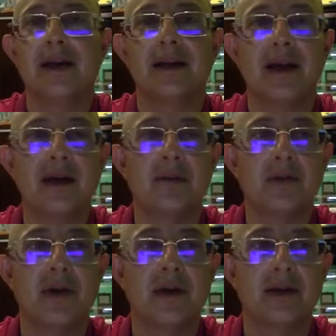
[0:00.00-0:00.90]
and I'm
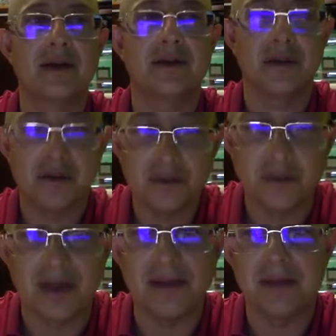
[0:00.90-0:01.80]
trying
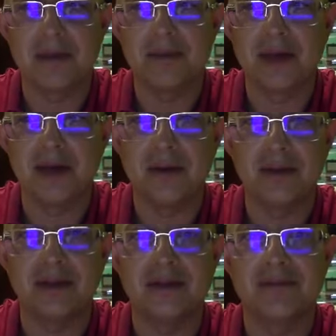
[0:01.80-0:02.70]
to calm him
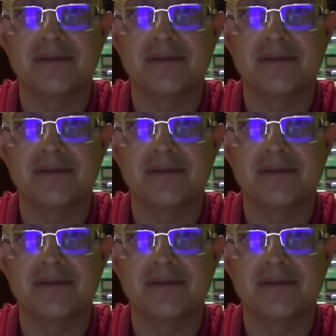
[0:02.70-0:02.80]
down.